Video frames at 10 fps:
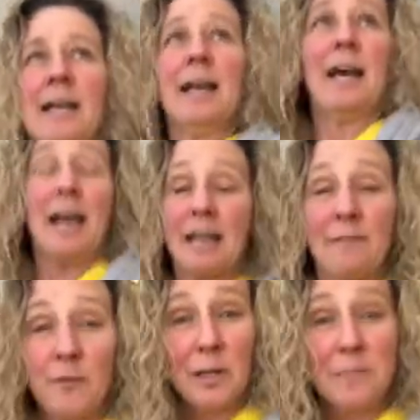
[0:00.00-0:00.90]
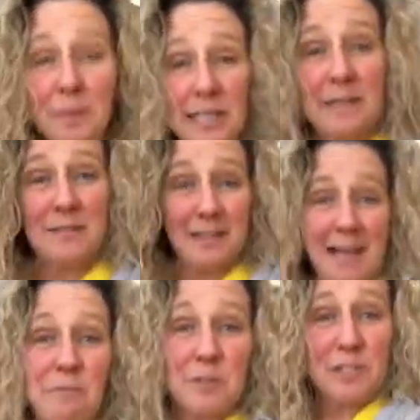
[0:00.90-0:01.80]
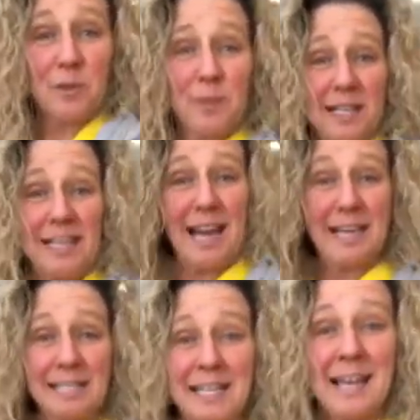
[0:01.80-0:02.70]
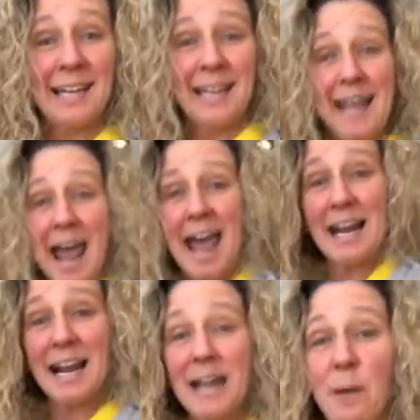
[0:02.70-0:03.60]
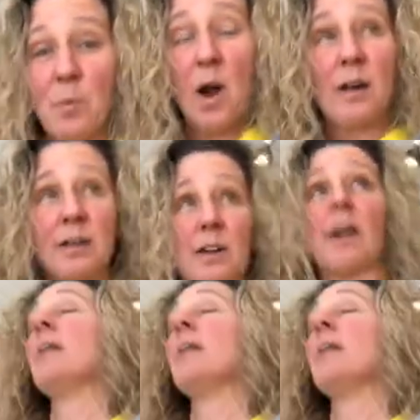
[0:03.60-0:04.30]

And I fully believe that that would still be the case had I not prodded her